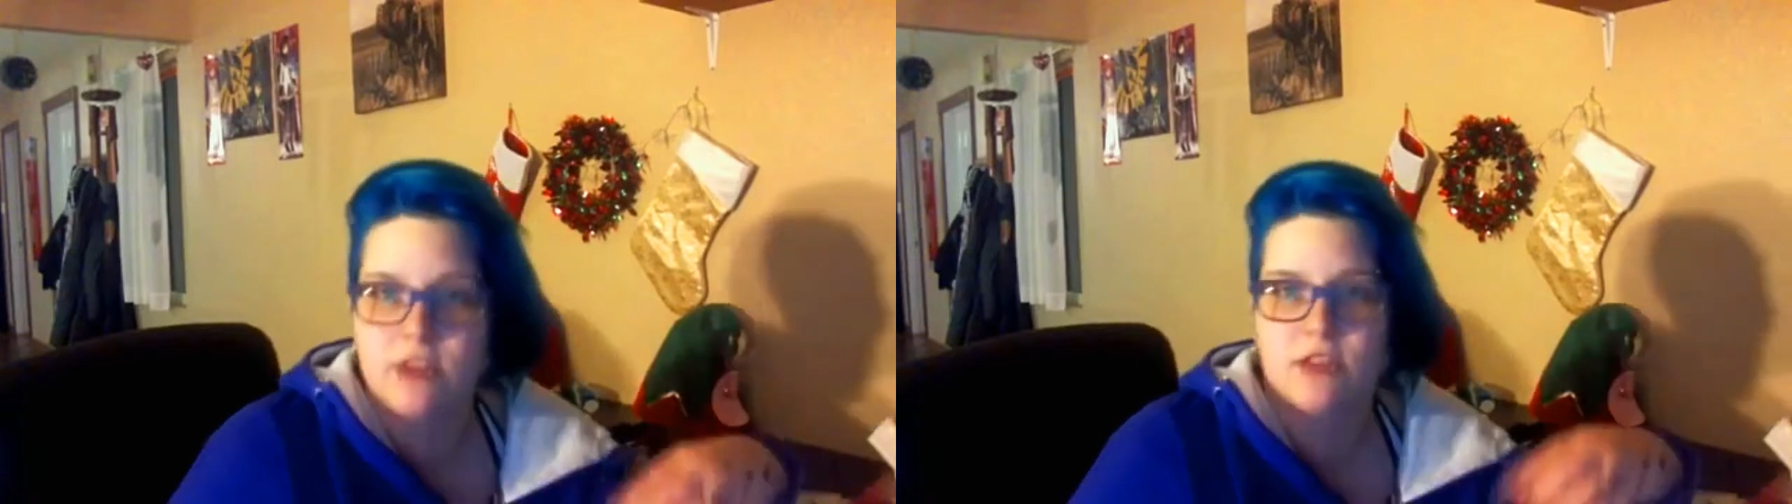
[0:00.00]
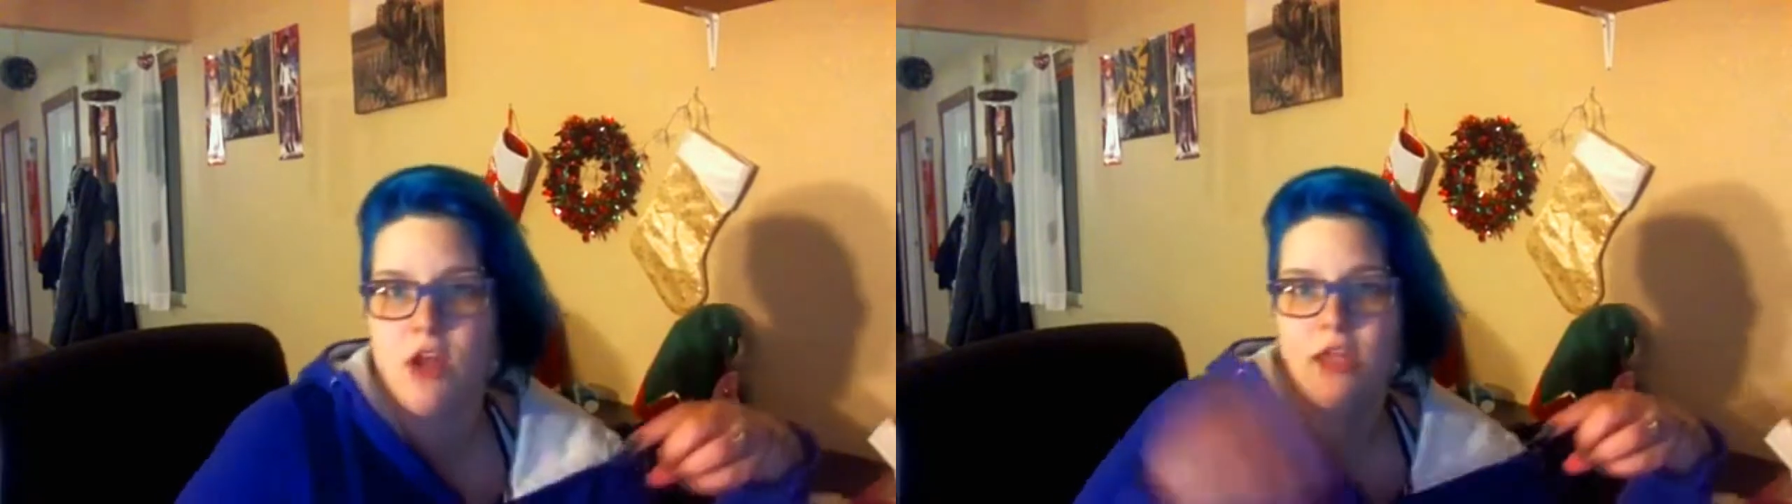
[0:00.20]

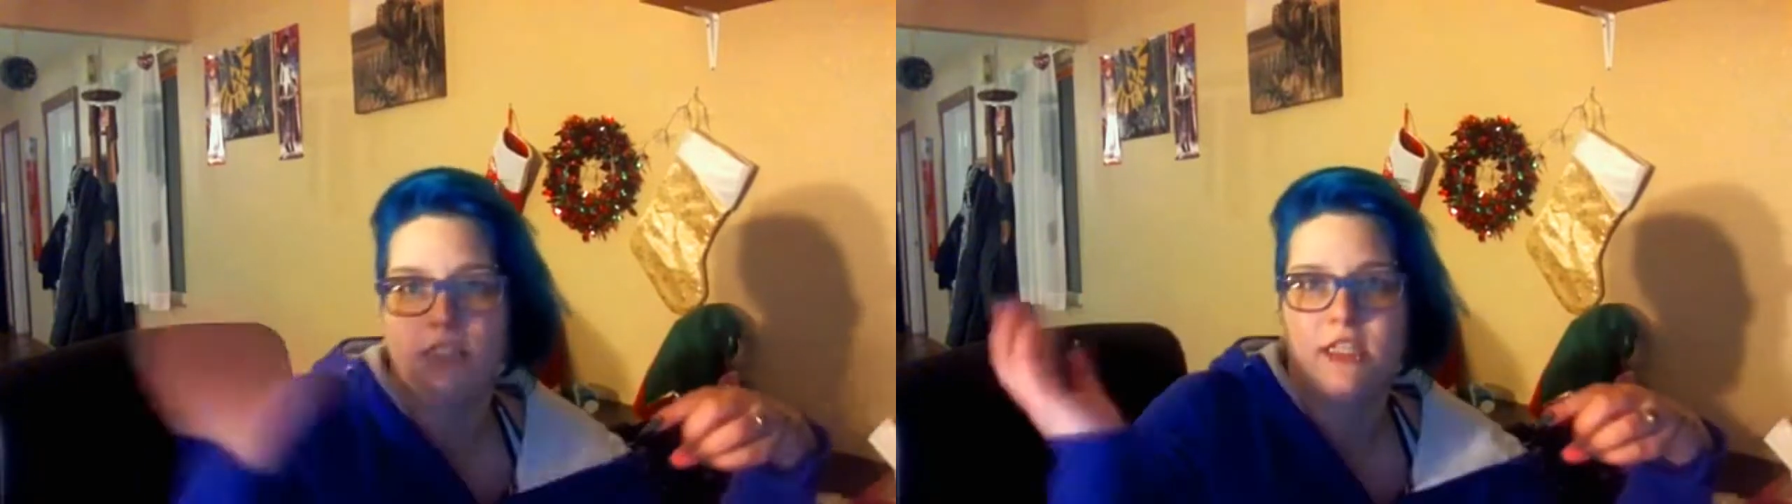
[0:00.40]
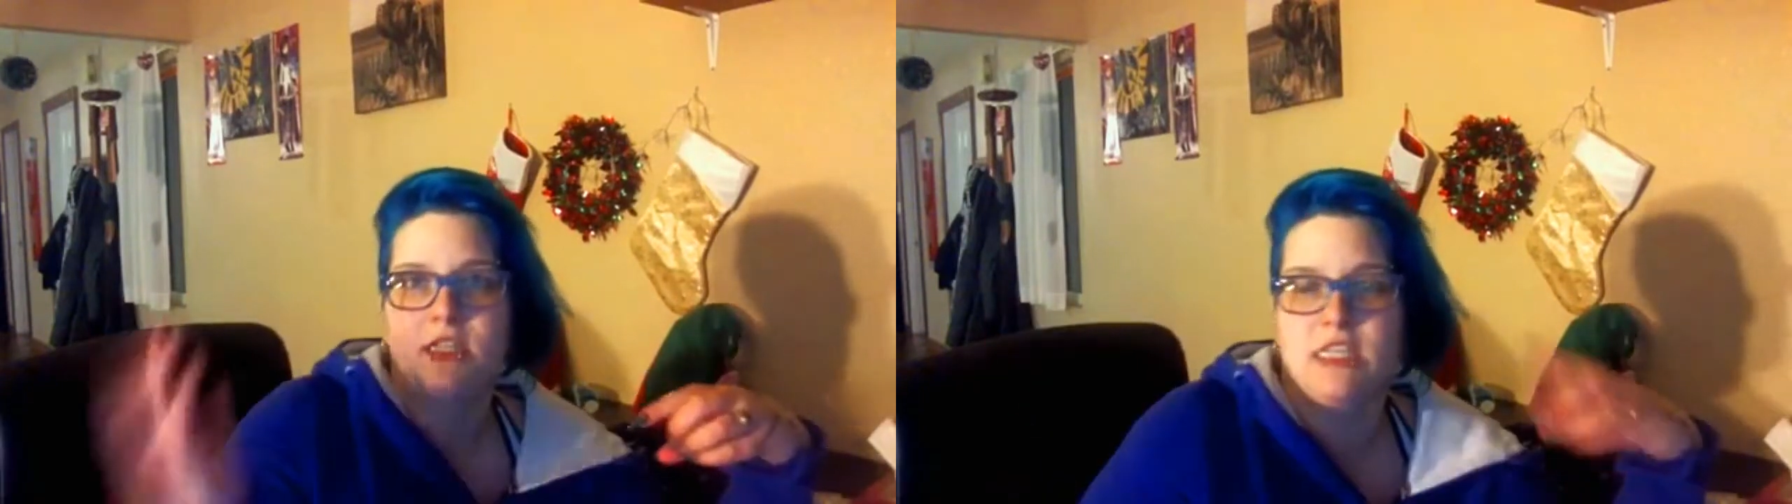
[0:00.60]
not
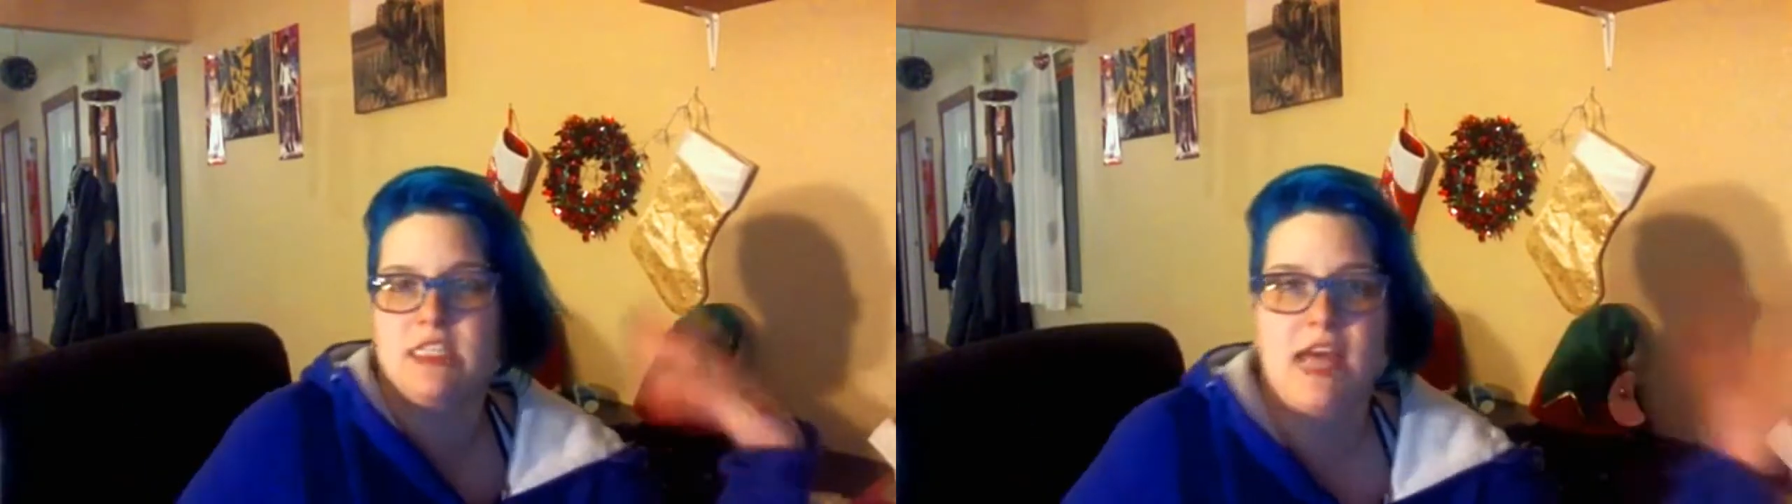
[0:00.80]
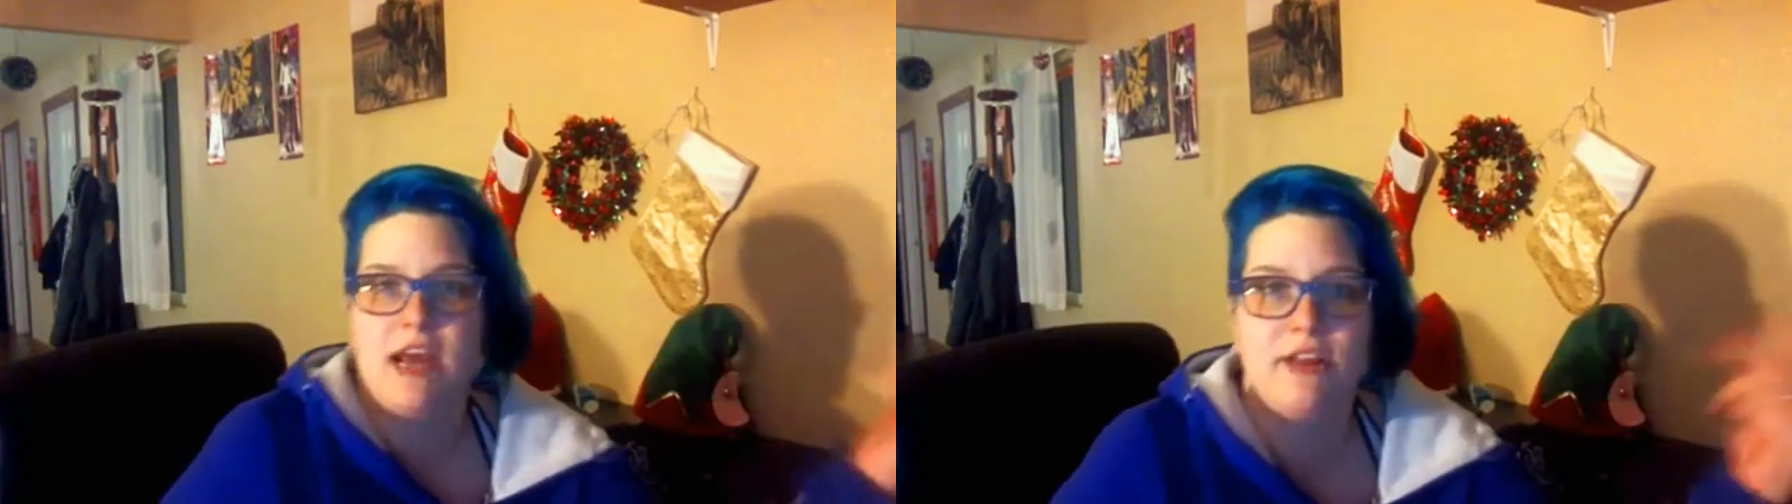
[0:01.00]
to this,
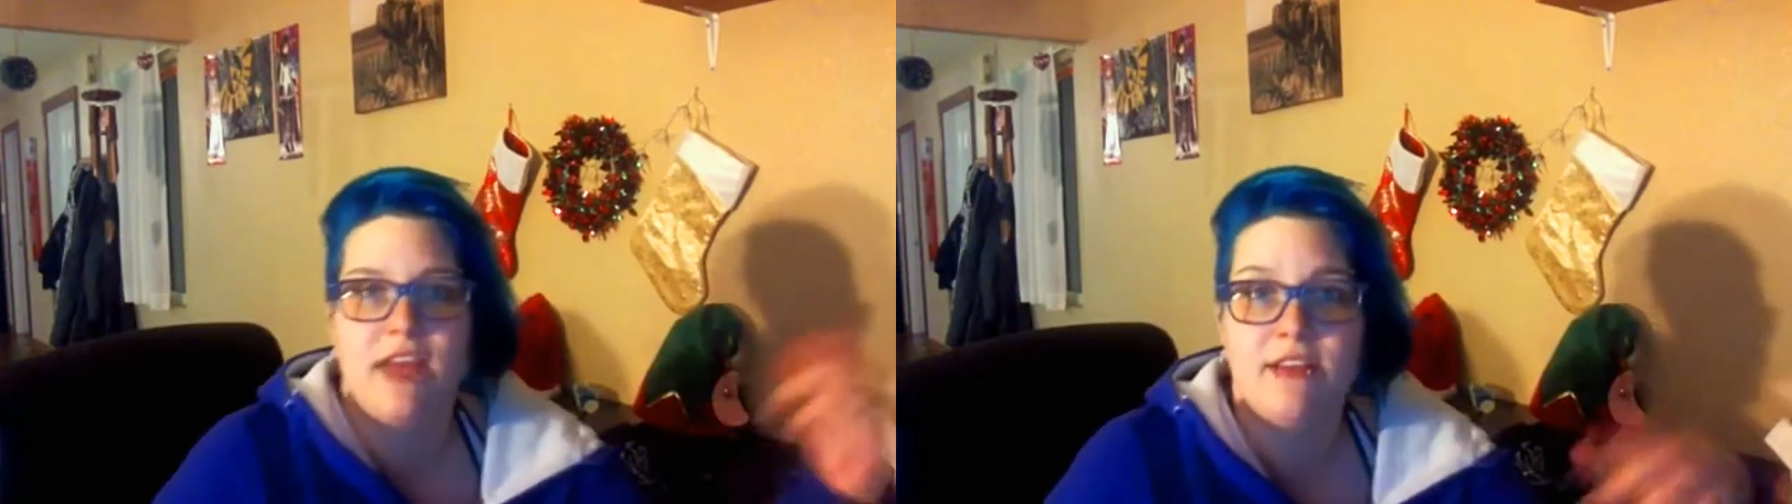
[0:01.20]
that, or the other.